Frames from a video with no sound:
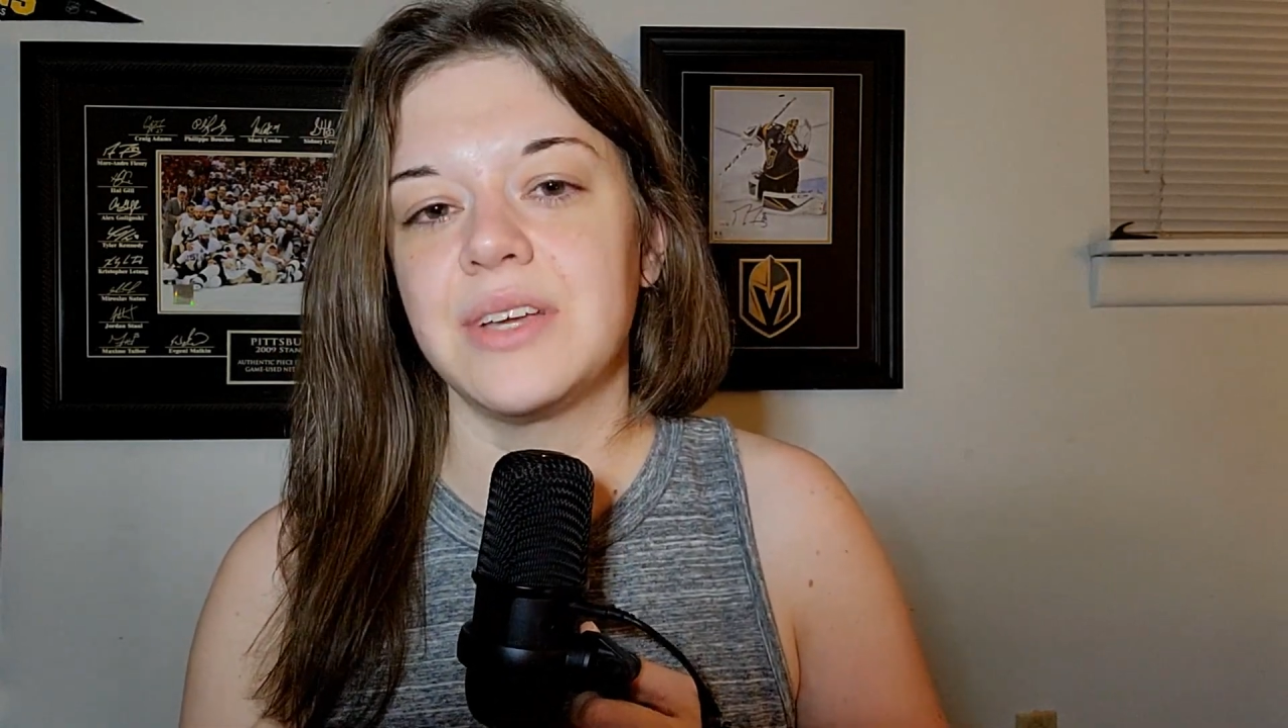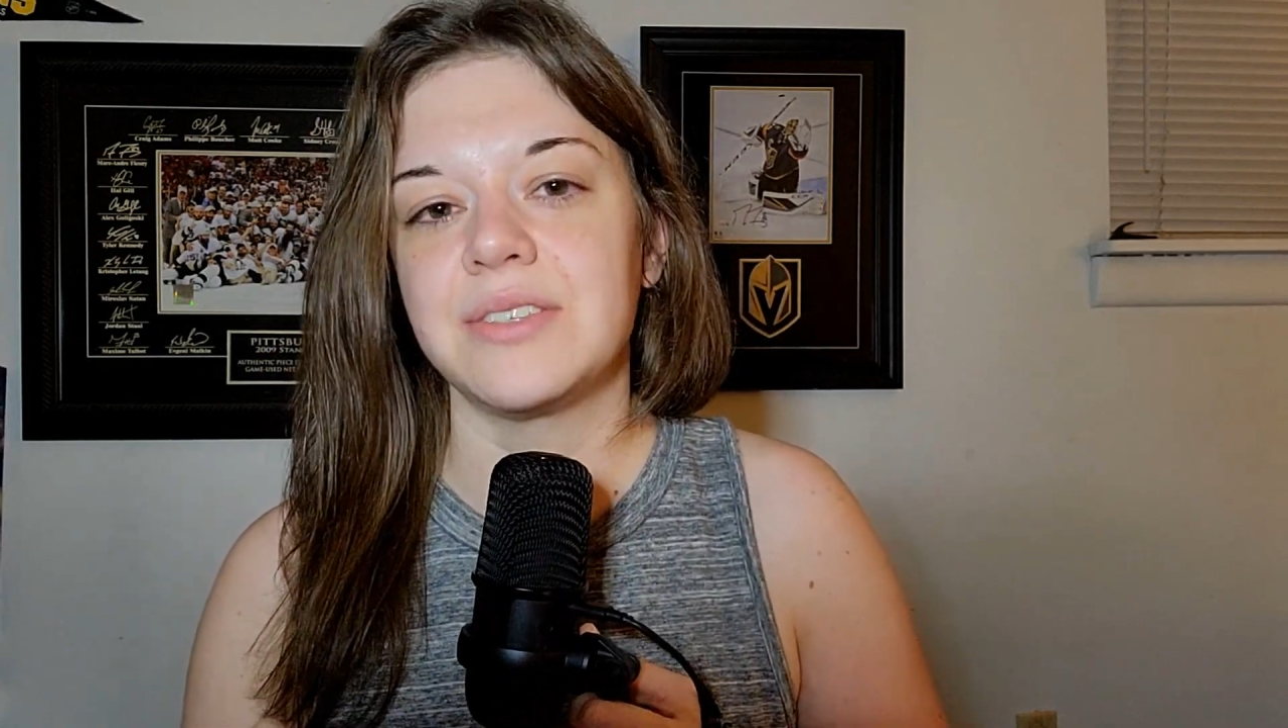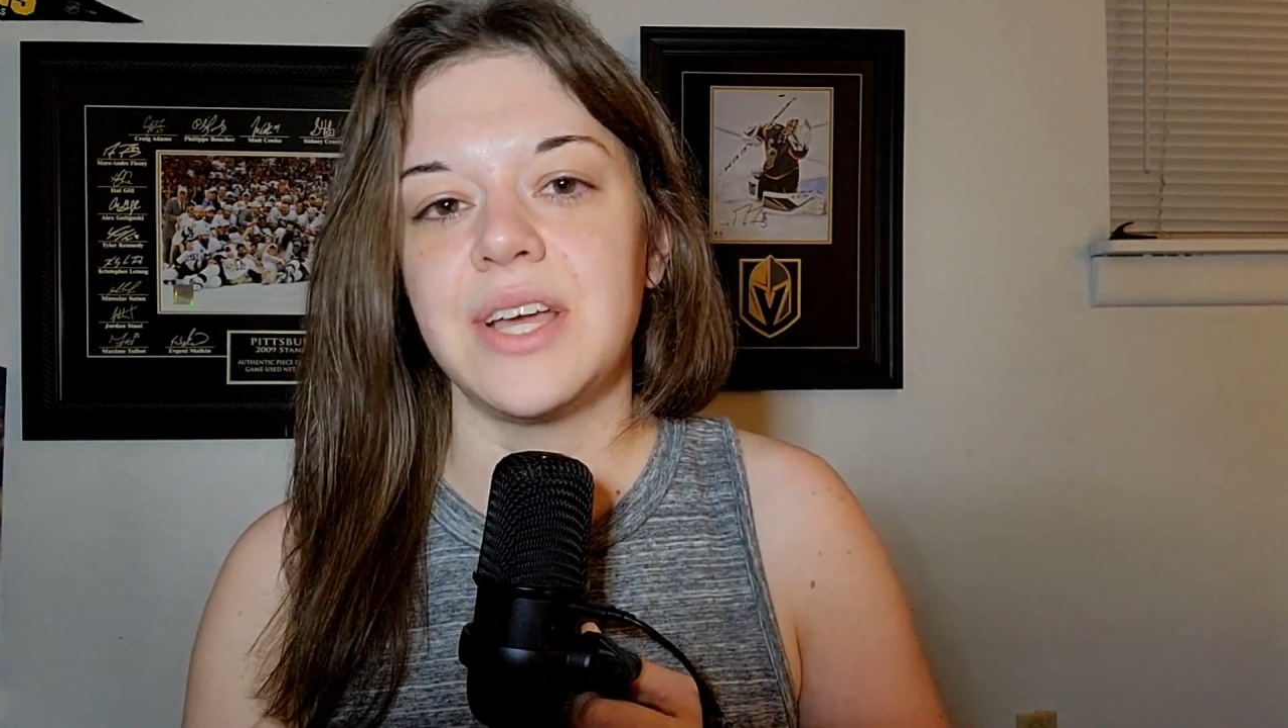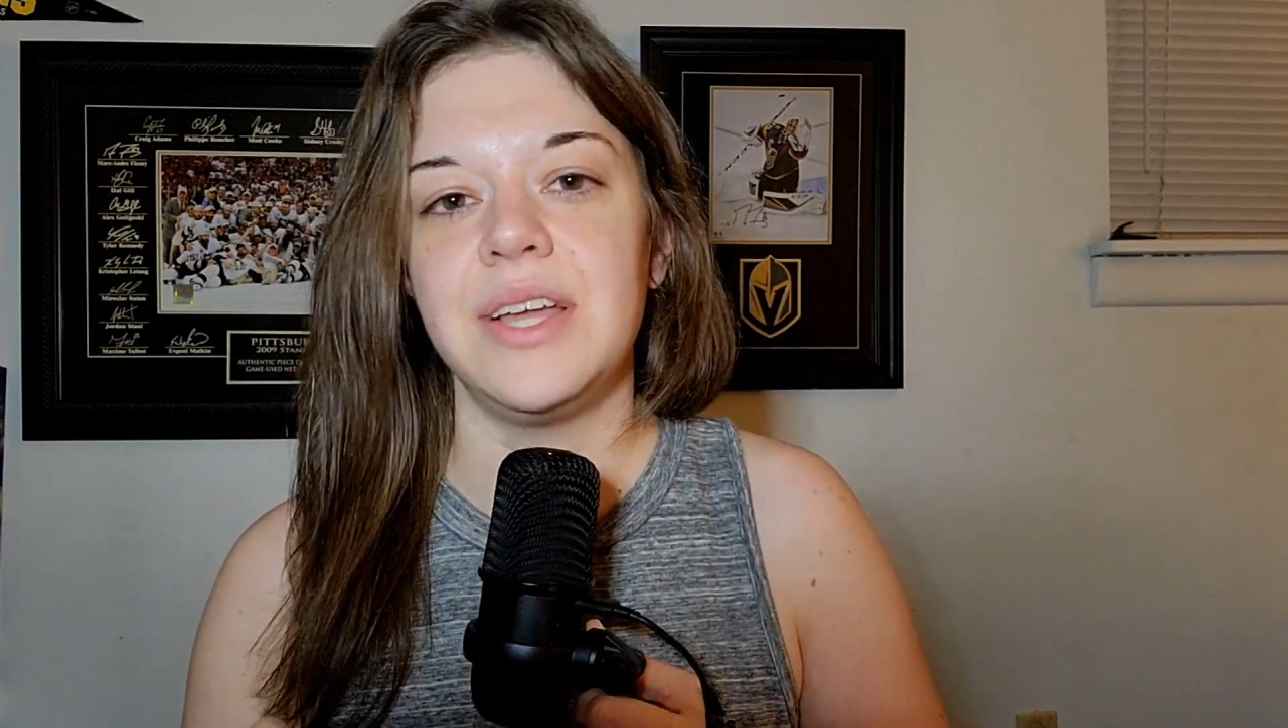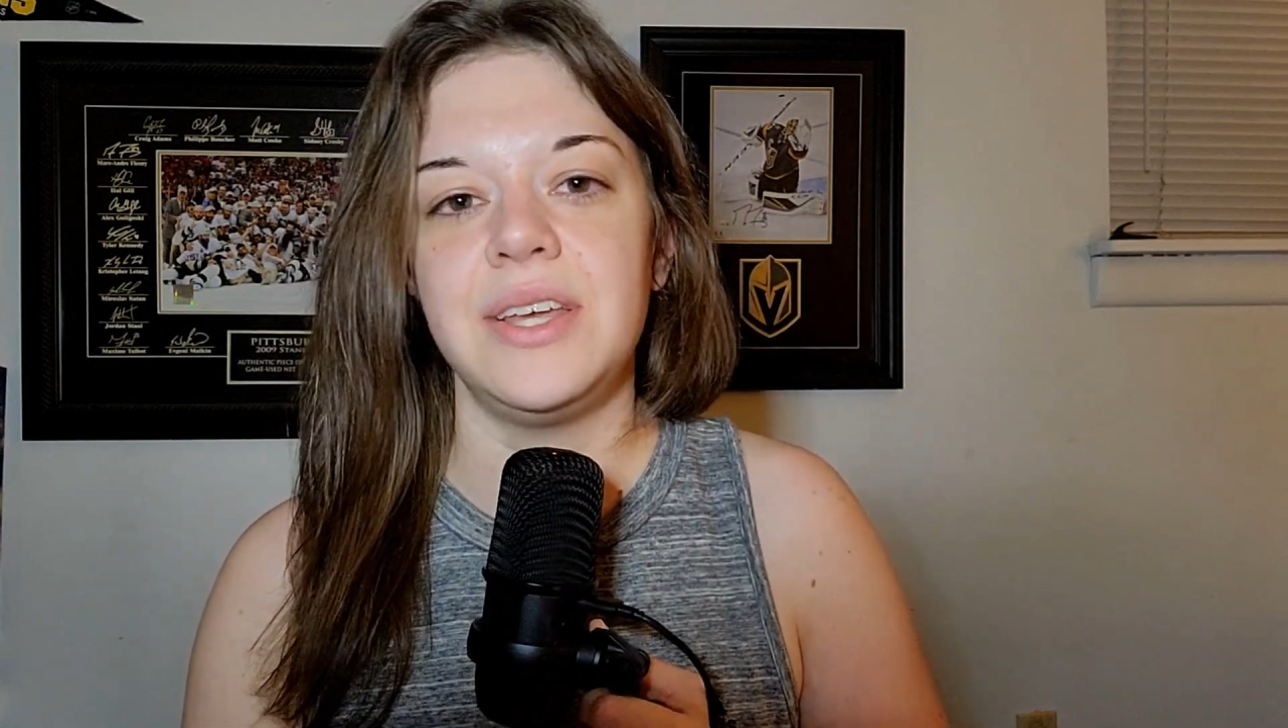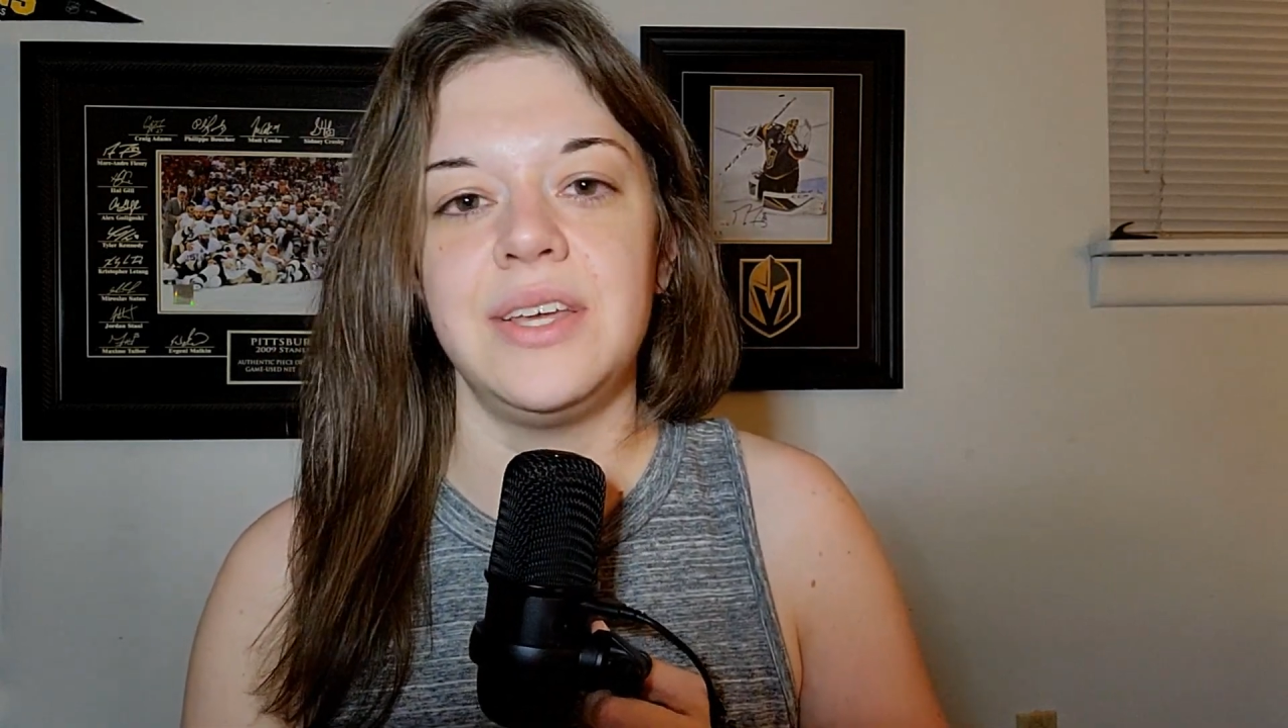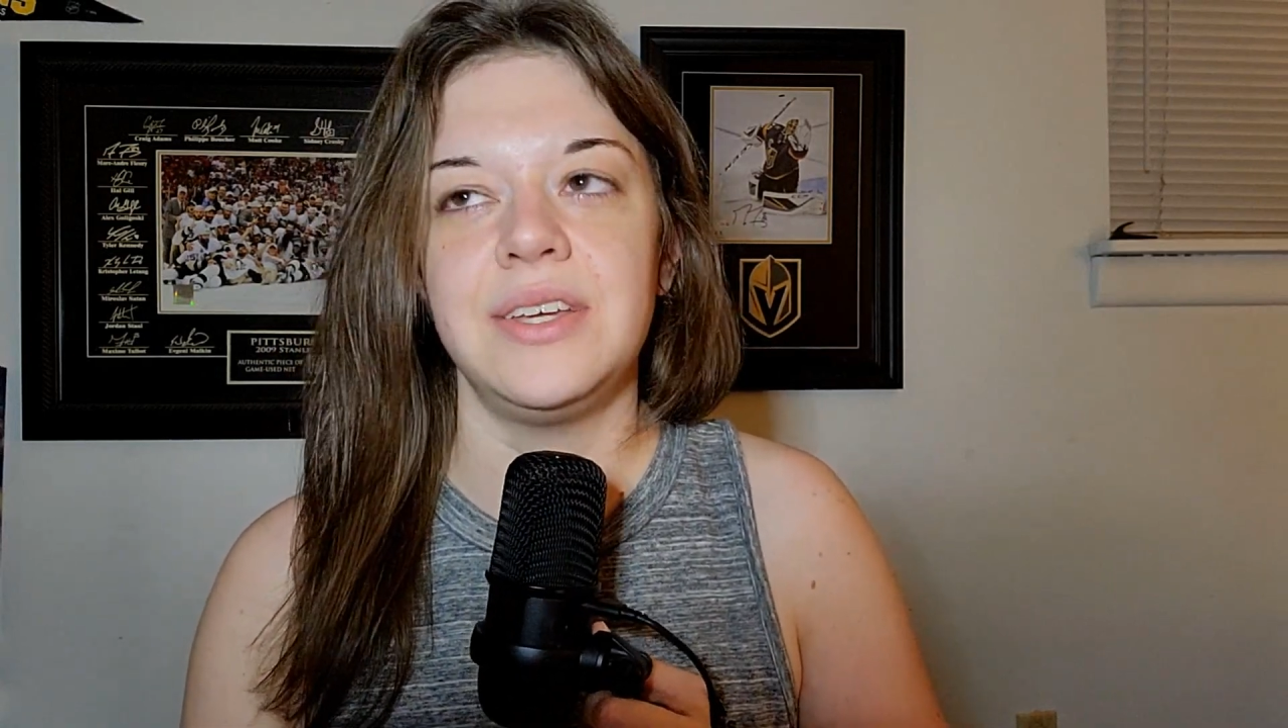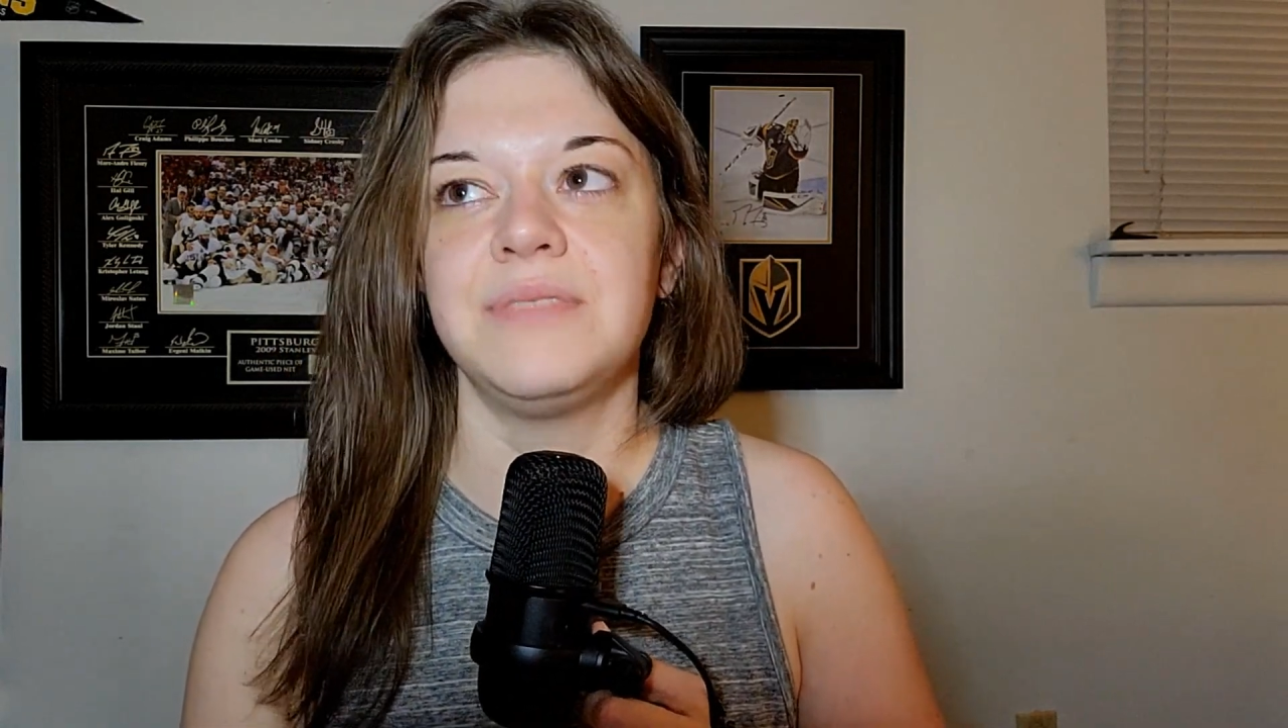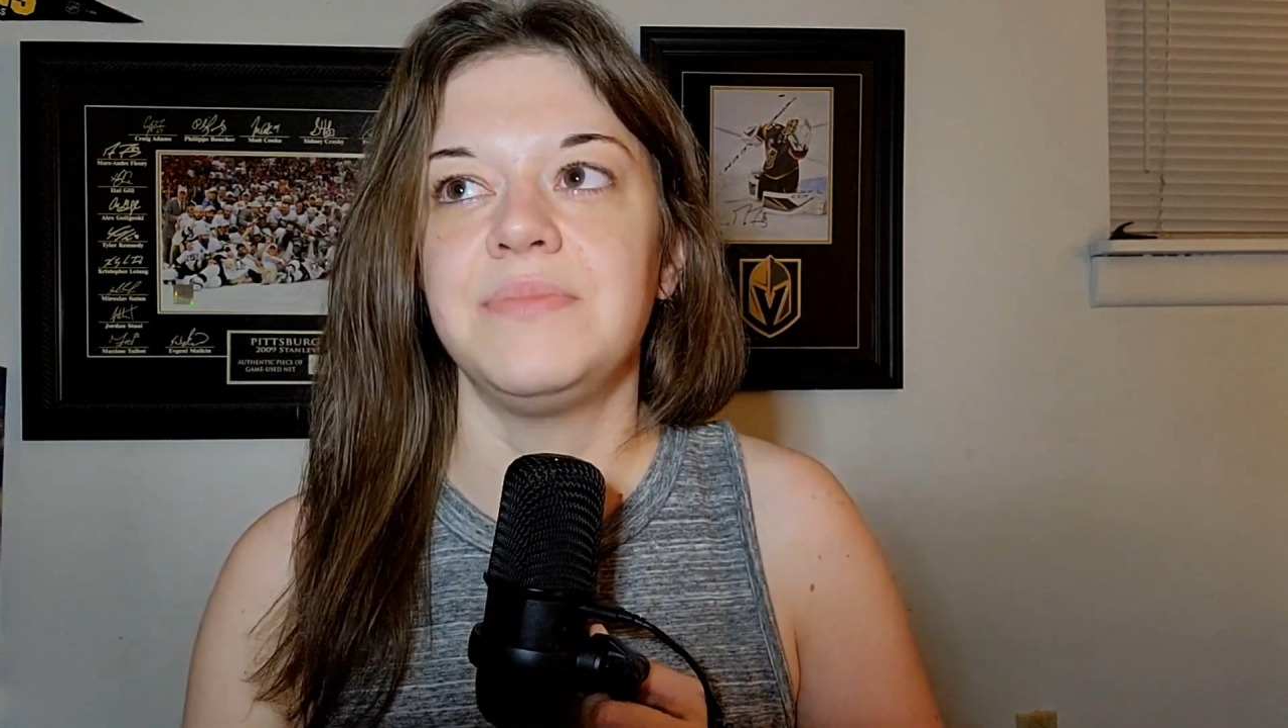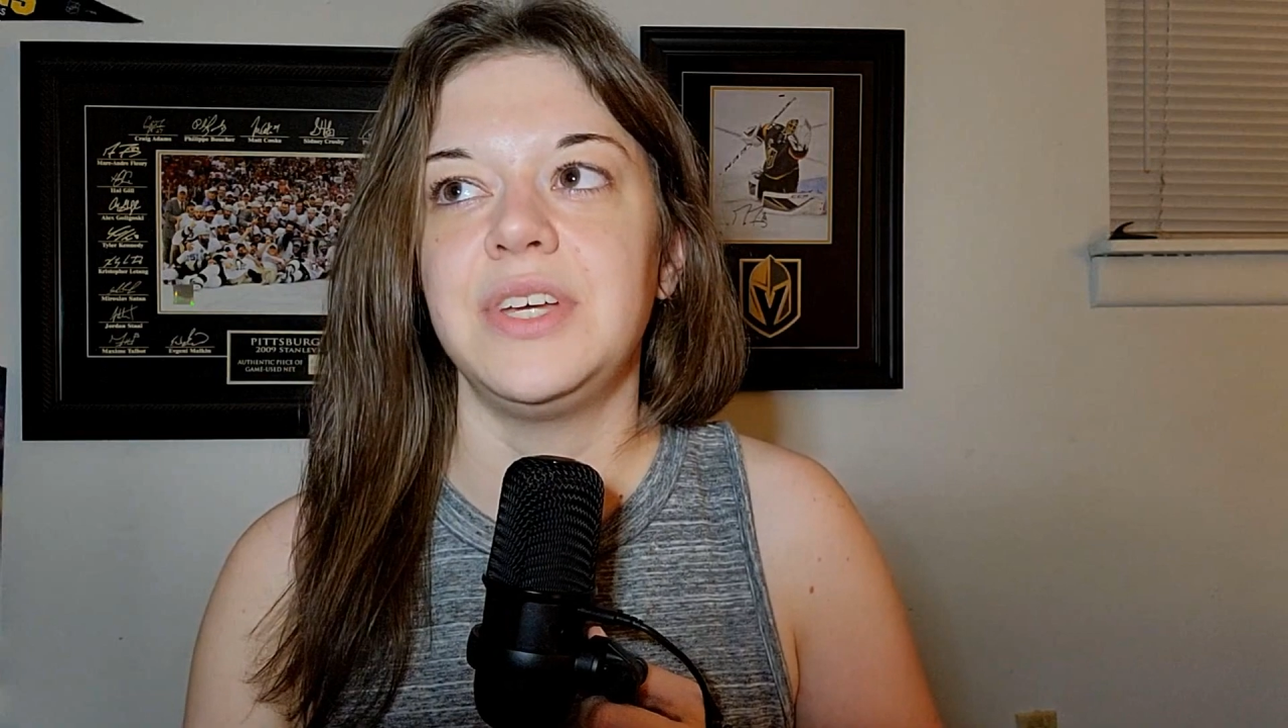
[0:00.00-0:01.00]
anxiety,